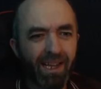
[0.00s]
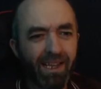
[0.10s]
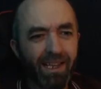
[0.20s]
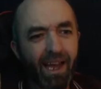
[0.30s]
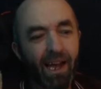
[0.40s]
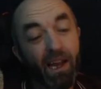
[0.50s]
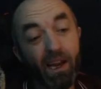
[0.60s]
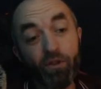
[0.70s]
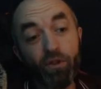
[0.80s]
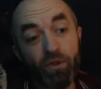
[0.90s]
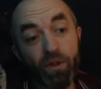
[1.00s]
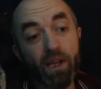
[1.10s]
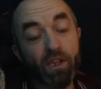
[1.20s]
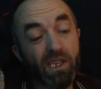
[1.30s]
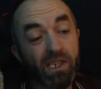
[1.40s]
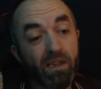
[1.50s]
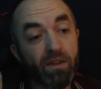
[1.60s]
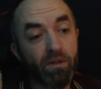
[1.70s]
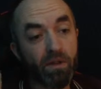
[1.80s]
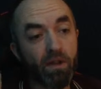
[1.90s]
Yeah, I do that, Jason. I
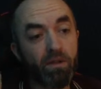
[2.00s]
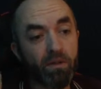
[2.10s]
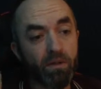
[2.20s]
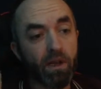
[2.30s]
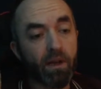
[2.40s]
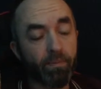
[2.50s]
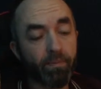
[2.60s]
do that.